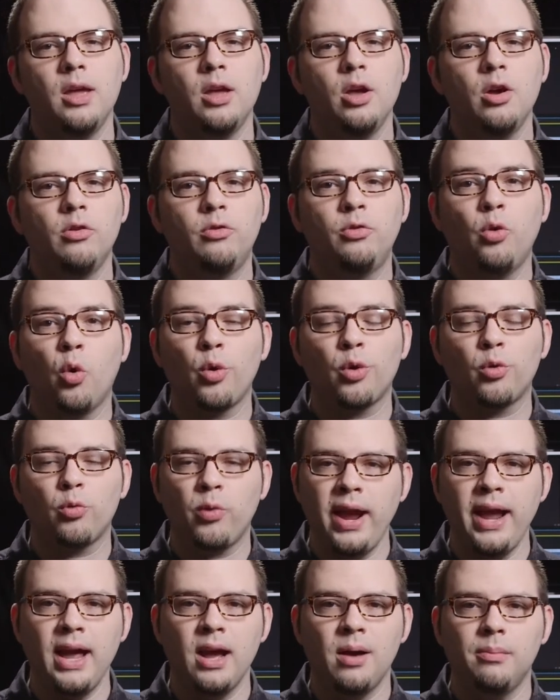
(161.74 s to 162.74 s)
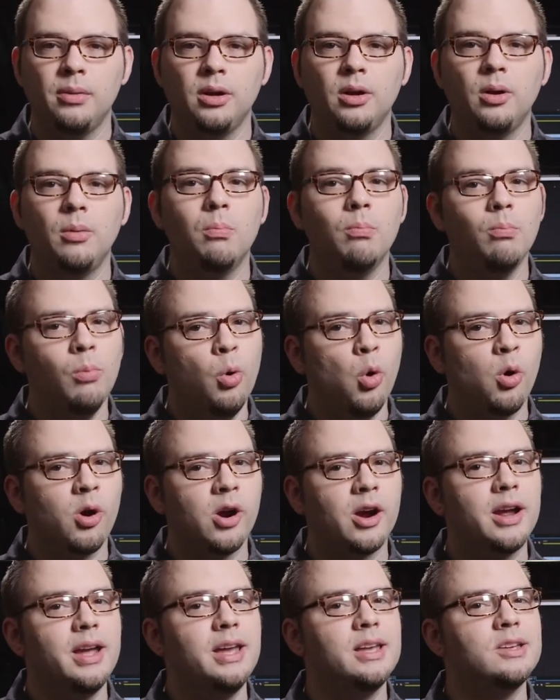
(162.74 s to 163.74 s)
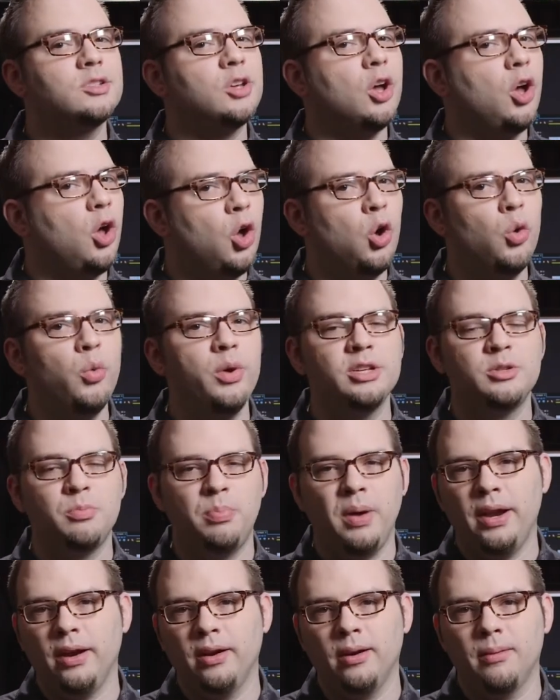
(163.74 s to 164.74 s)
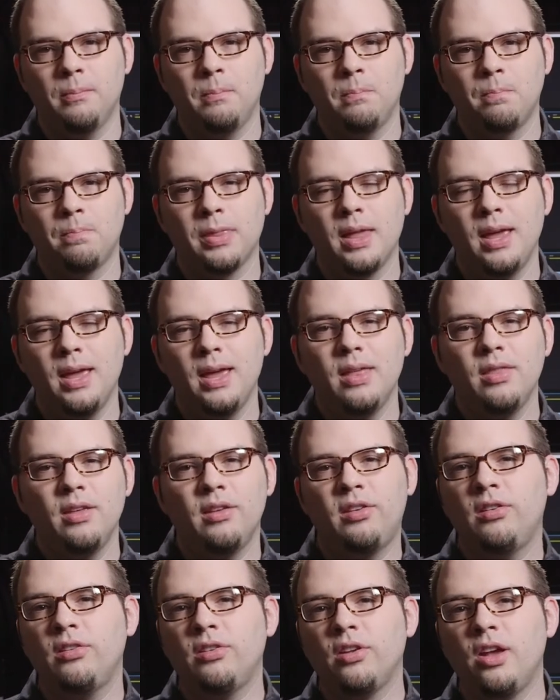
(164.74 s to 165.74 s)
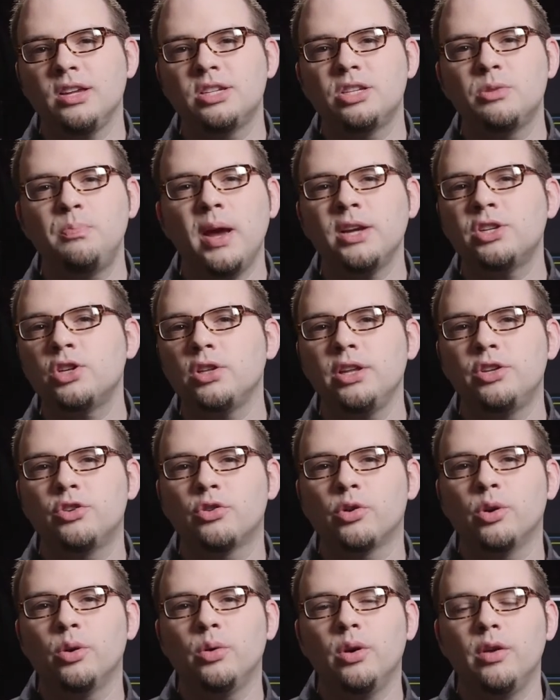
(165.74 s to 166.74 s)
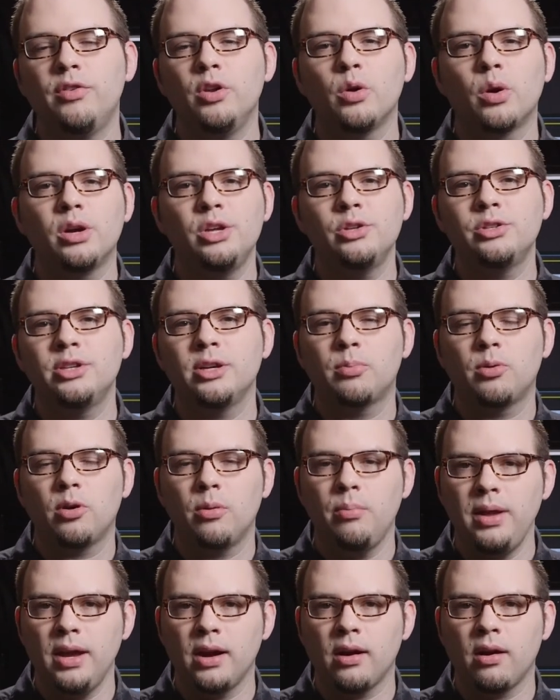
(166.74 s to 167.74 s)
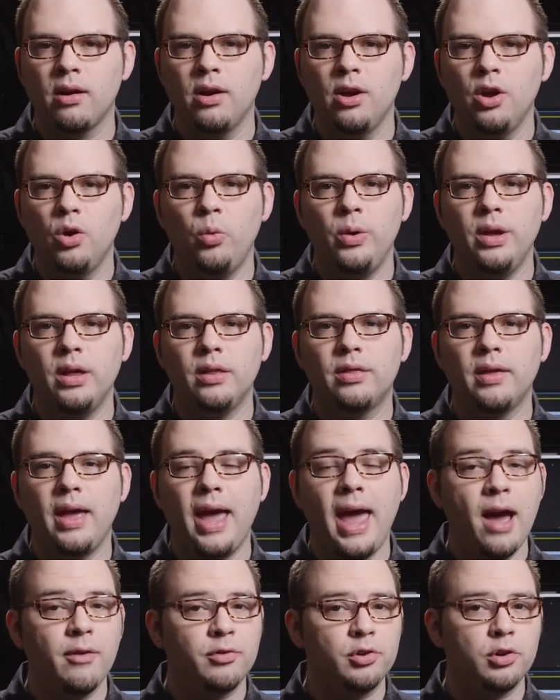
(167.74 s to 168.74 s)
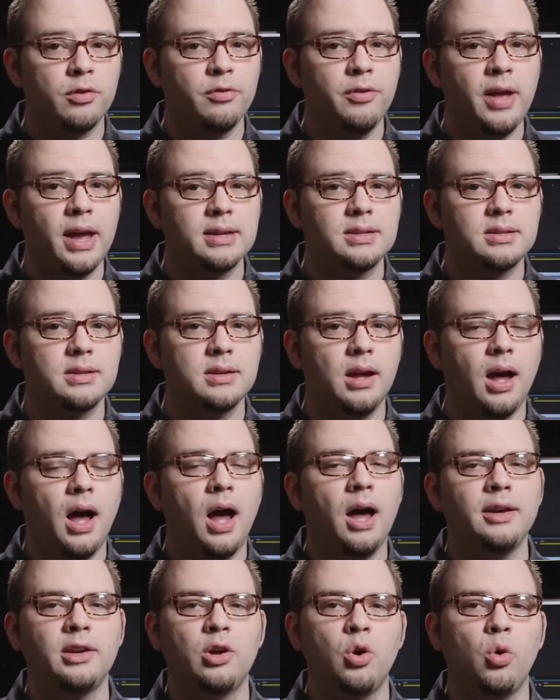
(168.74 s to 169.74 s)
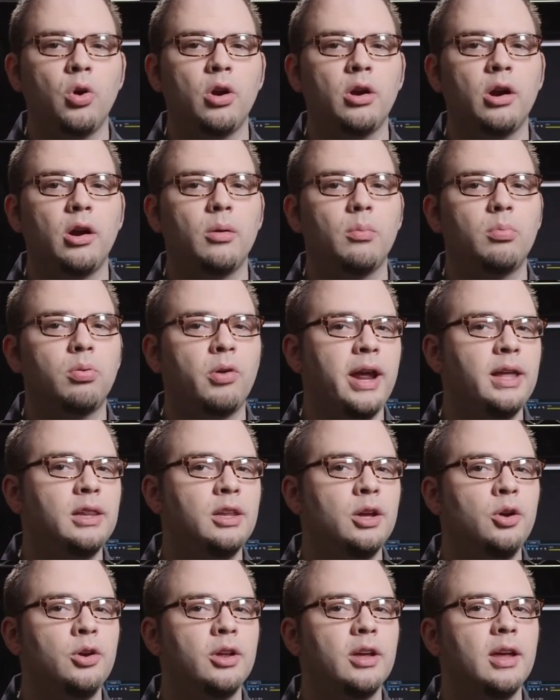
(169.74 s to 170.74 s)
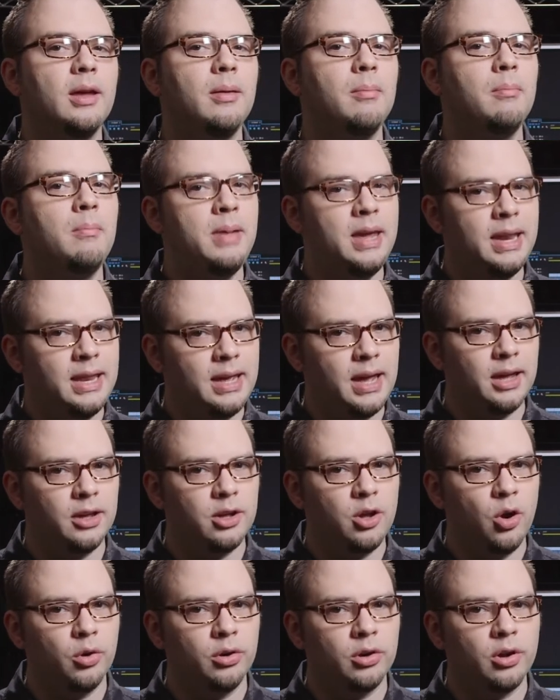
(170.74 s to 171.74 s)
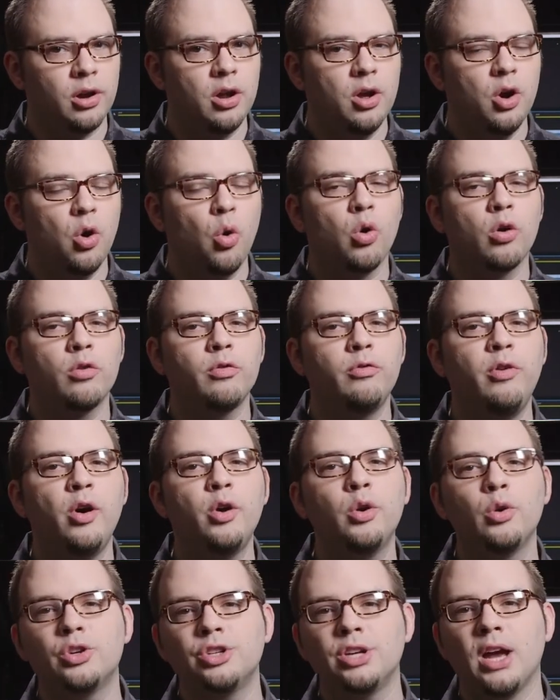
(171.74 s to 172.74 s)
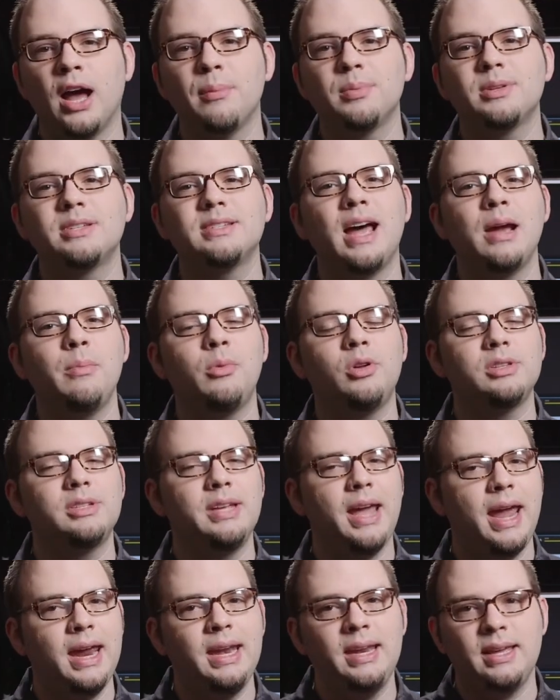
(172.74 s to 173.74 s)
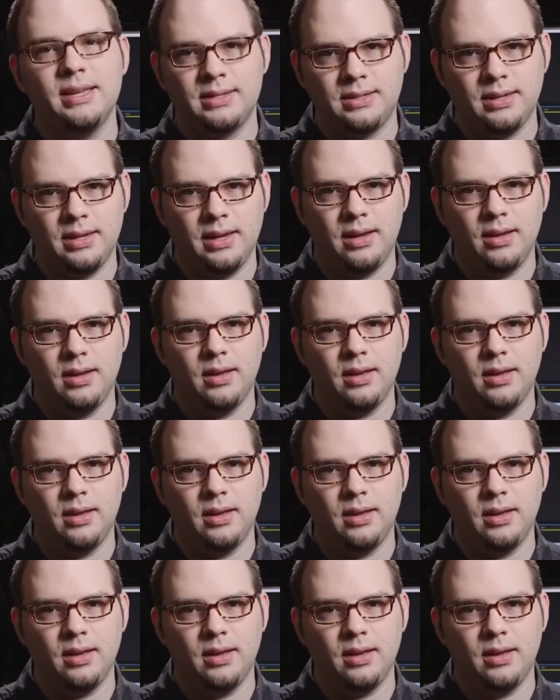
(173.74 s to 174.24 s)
For RAM, more is always better. This is especially true if you are using Premiere with After Effects, Encore, Prelude, Media Encoder, or Photoshop simultaneously.